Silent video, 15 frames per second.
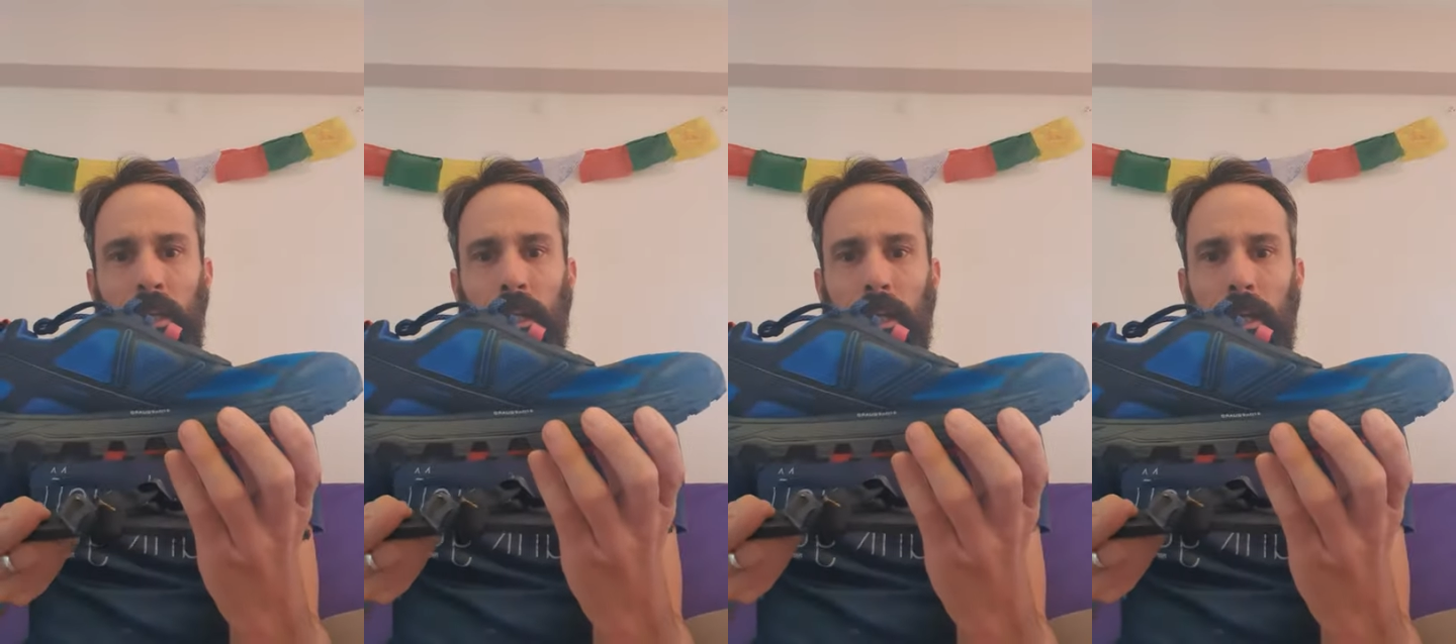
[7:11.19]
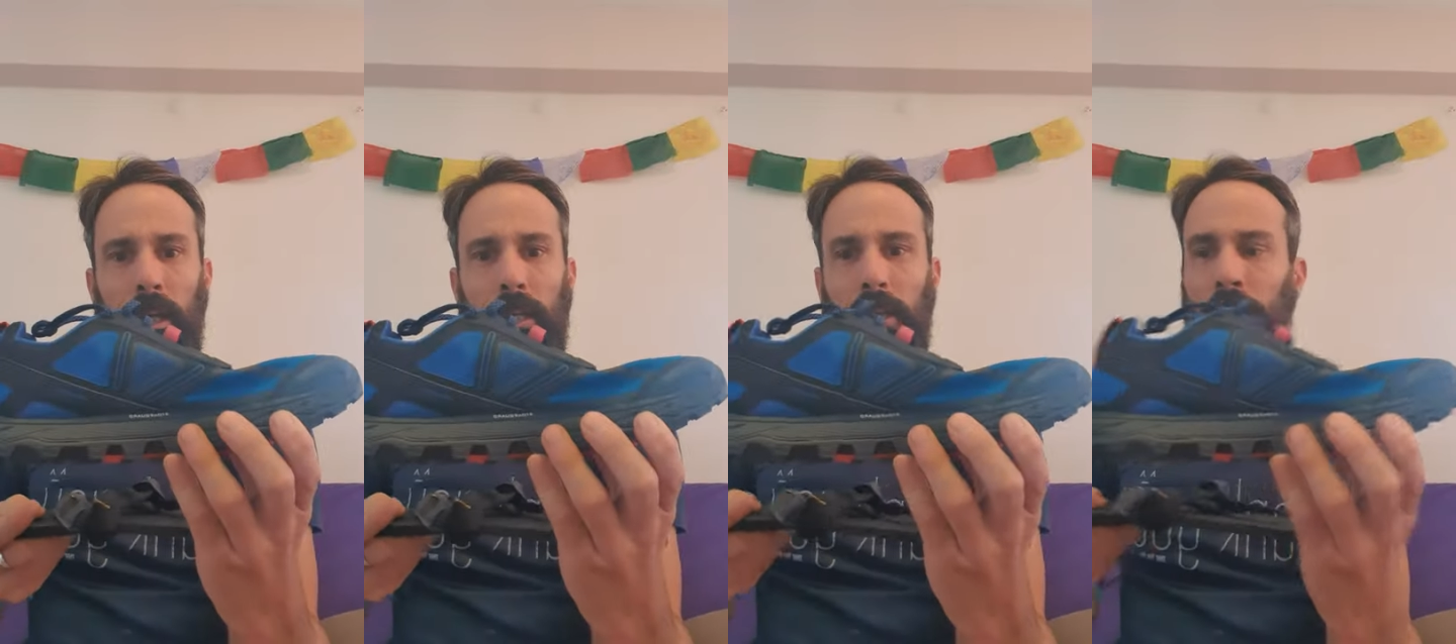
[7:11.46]

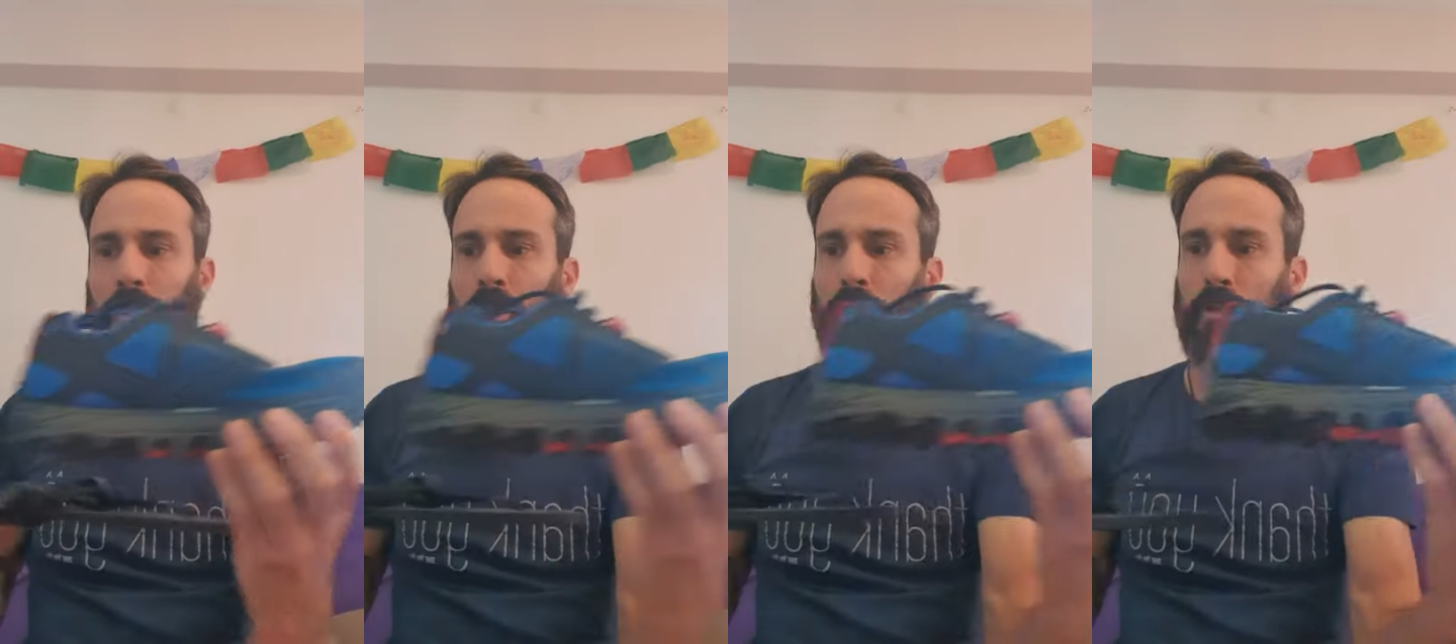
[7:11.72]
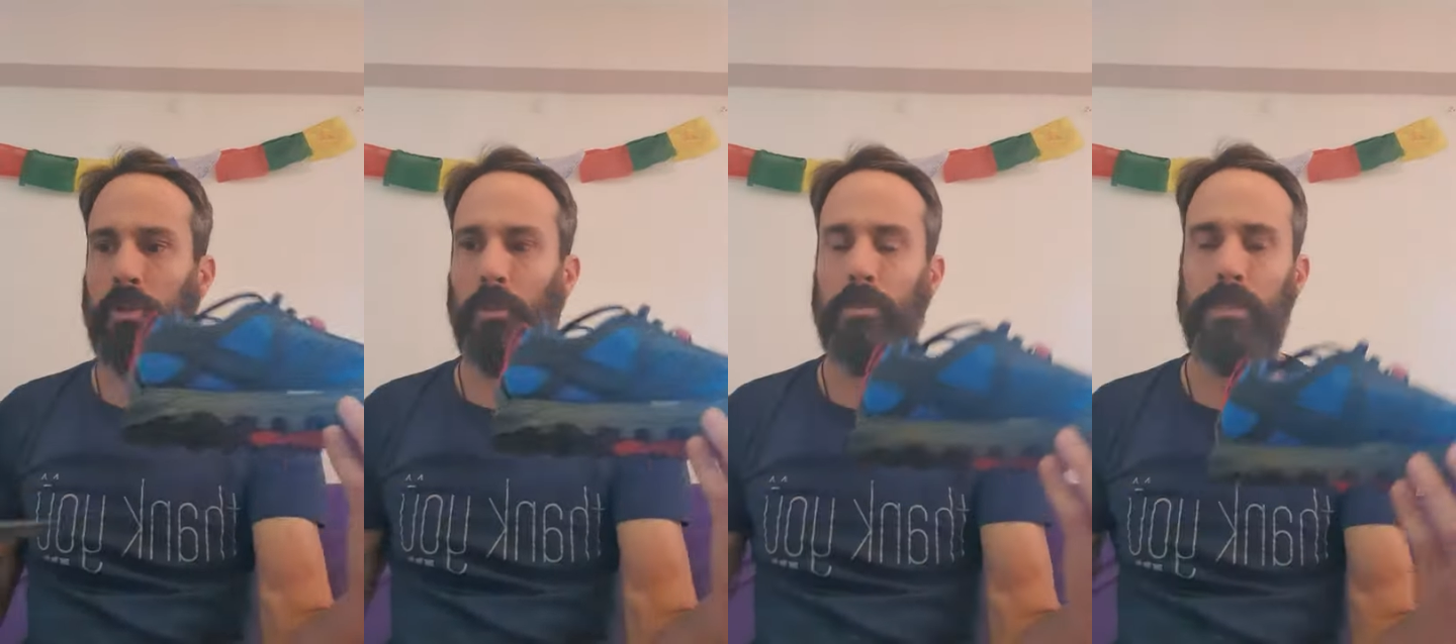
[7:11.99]
uh, in a
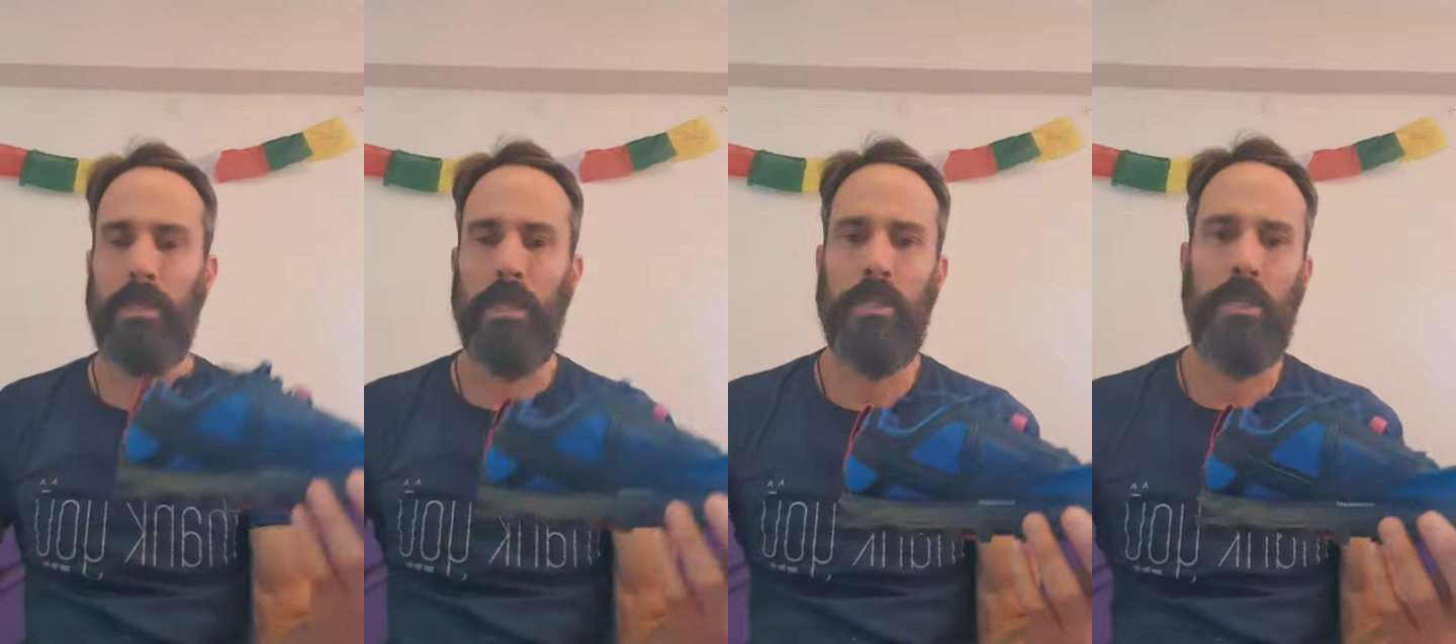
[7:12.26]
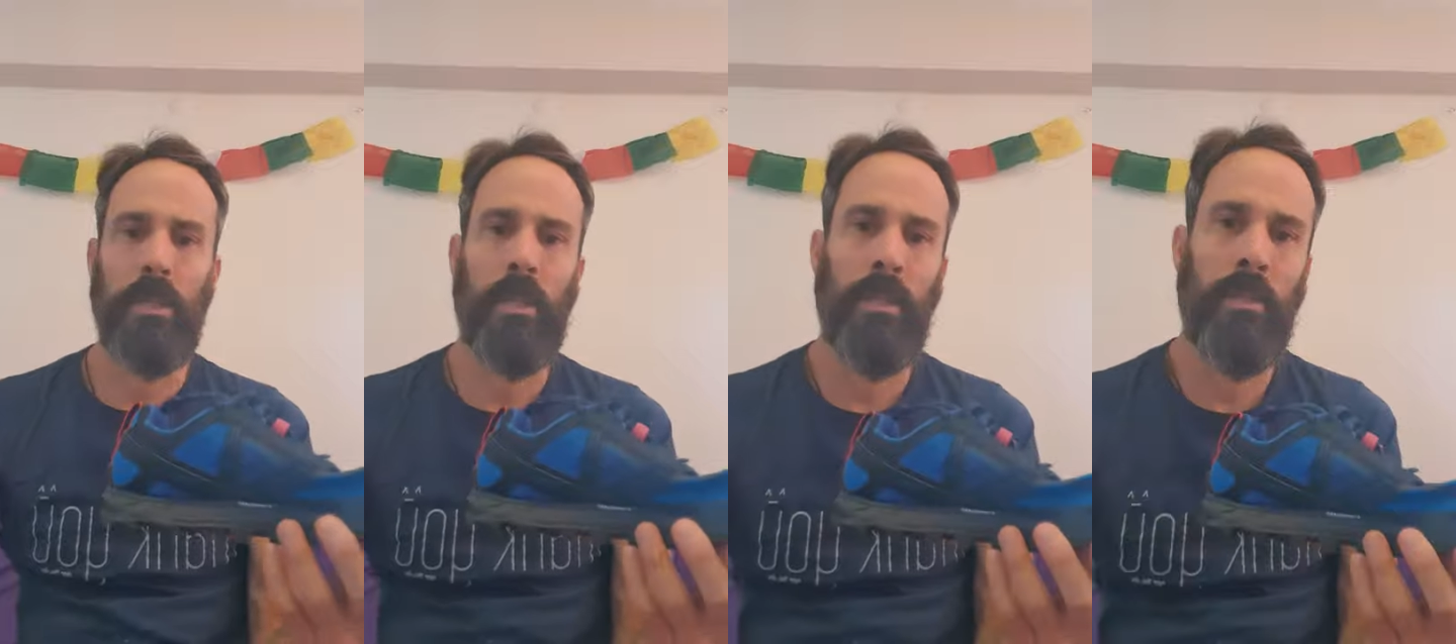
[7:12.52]
neutral
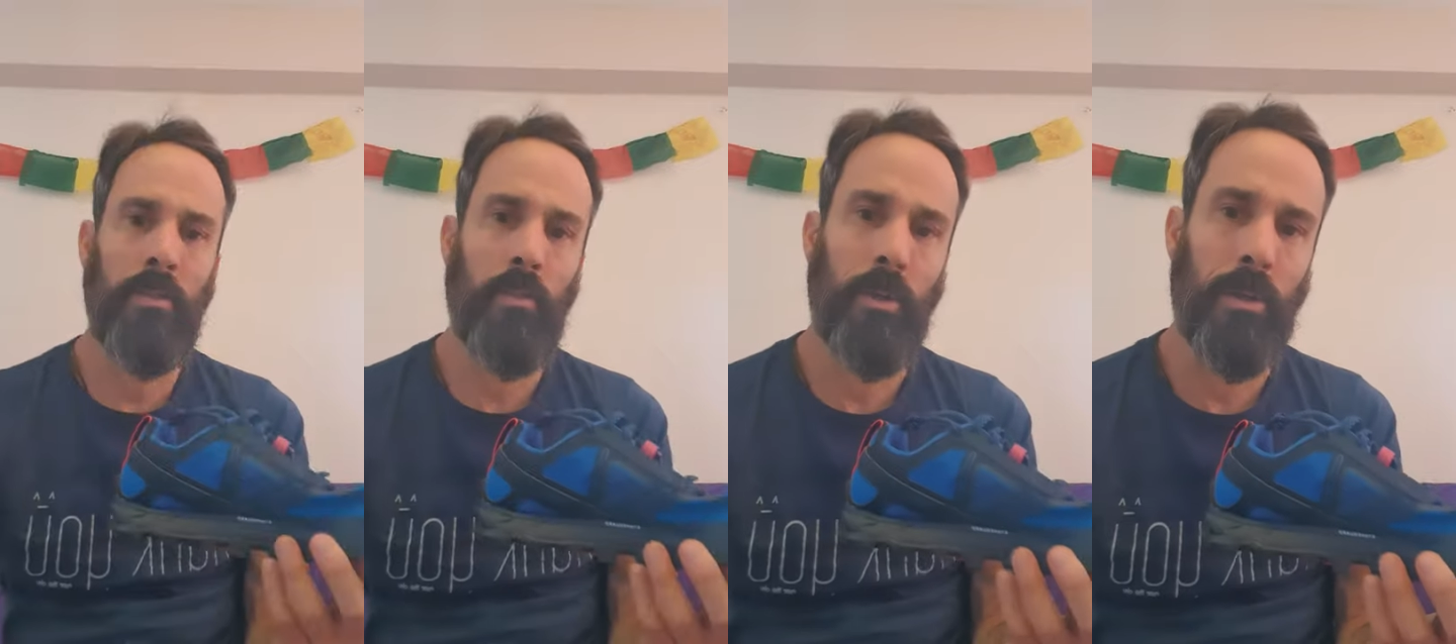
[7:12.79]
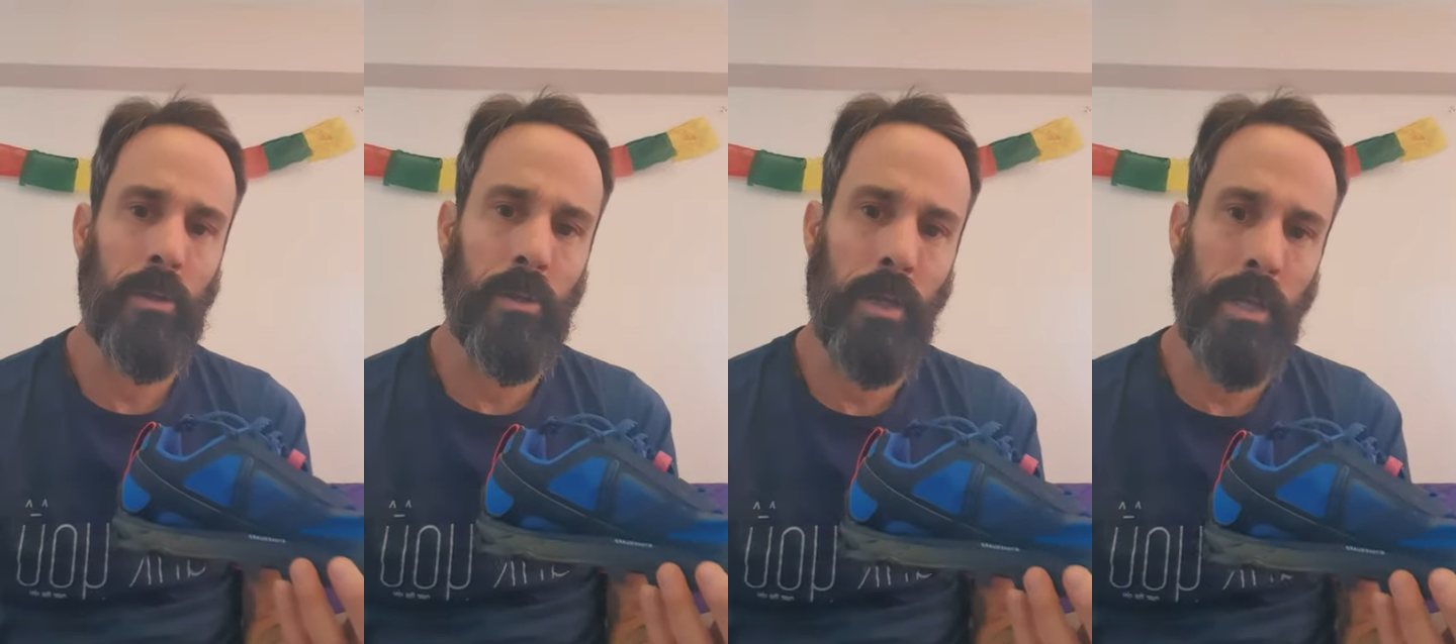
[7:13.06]
position where
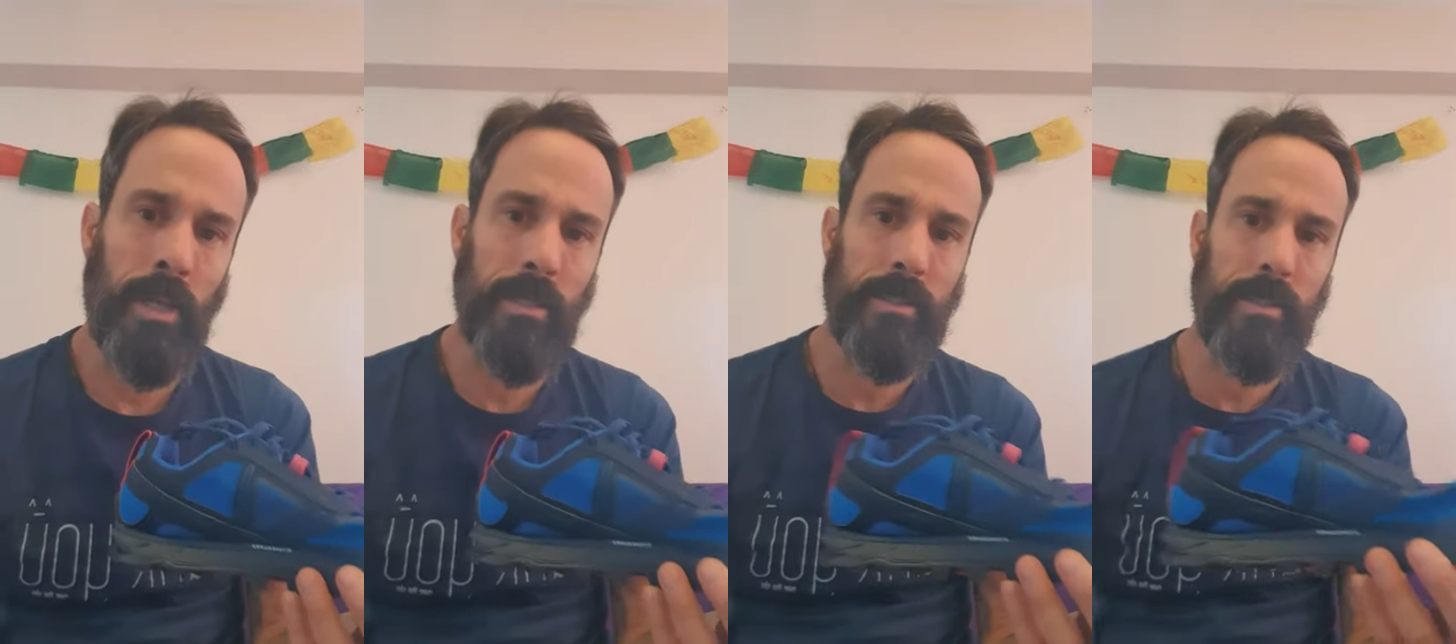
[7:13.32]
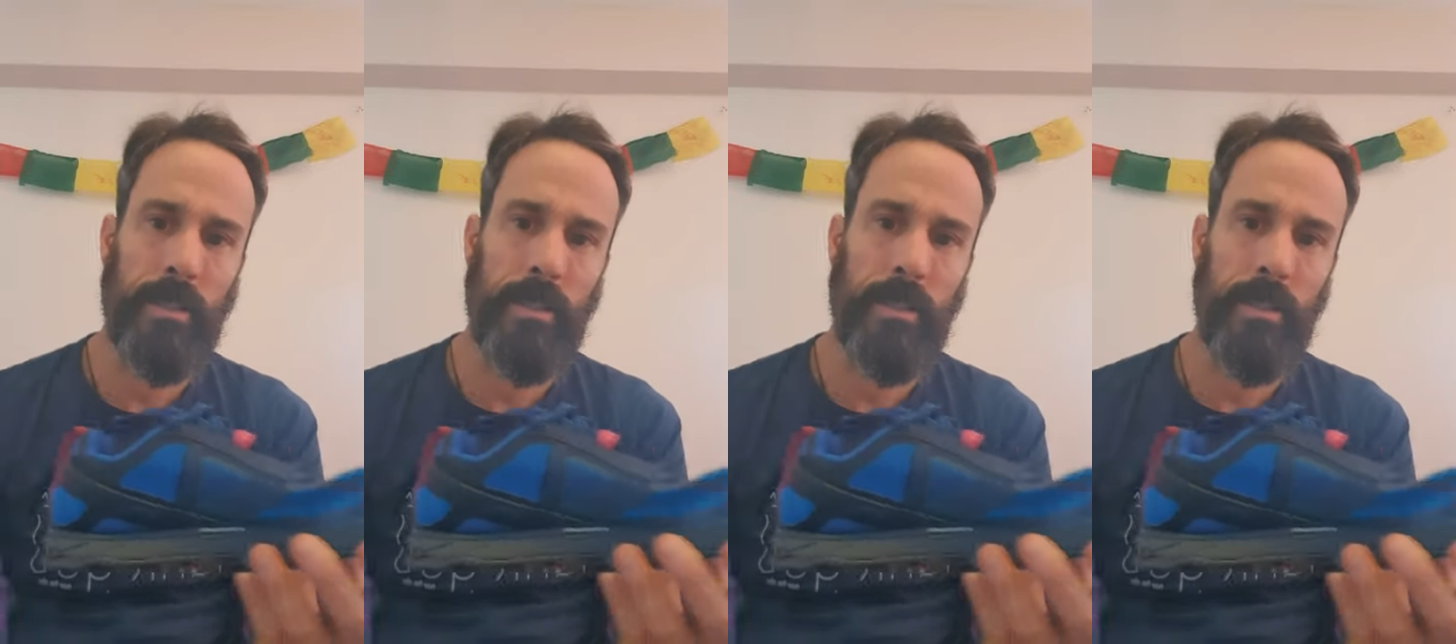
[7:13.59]
you're not,